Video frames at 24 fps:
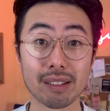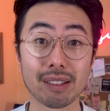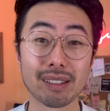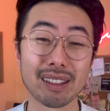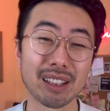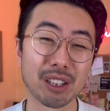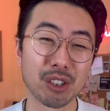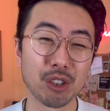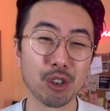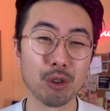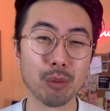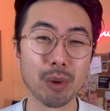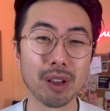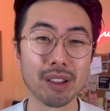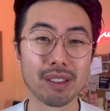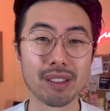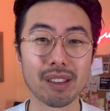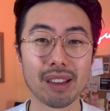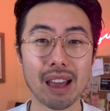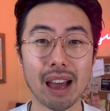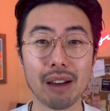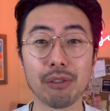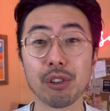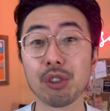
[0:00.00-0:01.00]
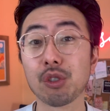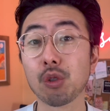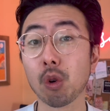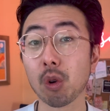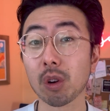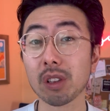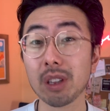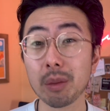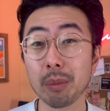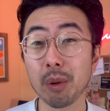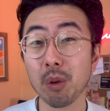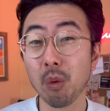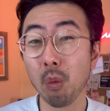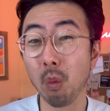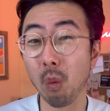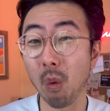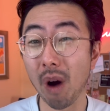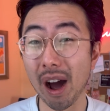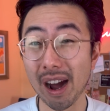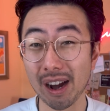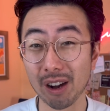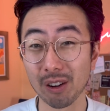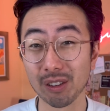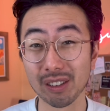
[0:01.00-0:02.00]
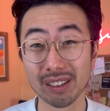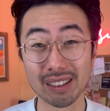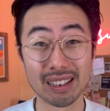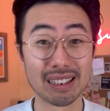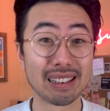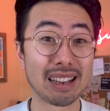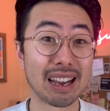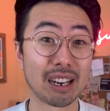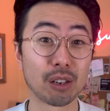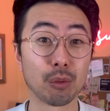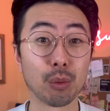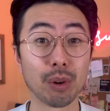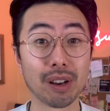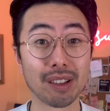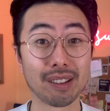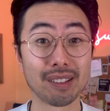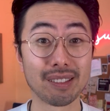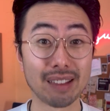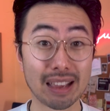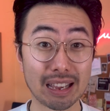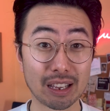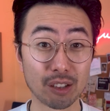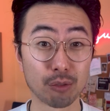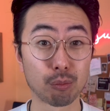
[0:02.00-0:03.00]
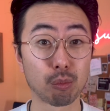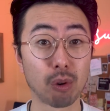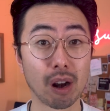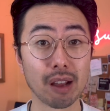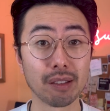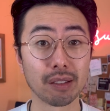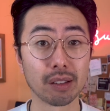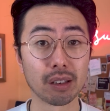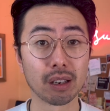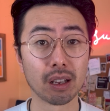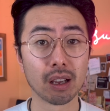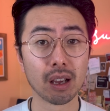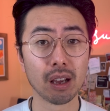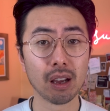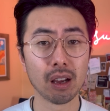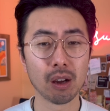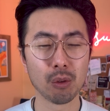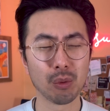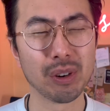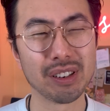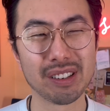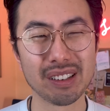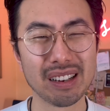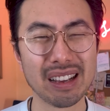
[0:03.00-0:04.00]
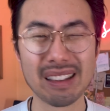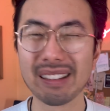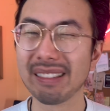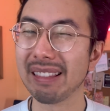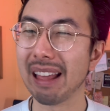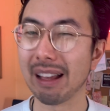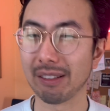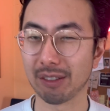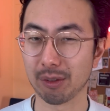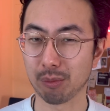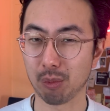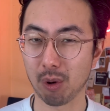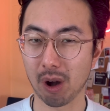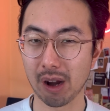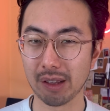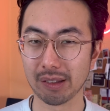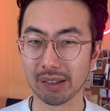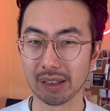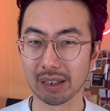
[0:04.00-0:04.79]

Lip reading: like humans, have historically been wired to detect when a snake is present, which isn't that surprising.